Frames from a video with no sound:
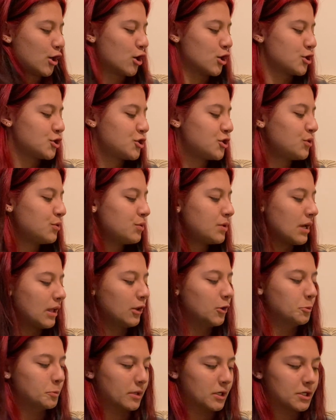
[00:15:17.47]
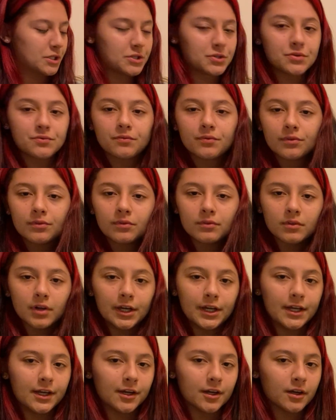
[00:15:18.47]
are 2 yellow birds
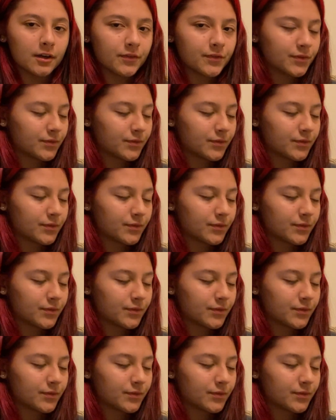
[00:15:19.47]
right here.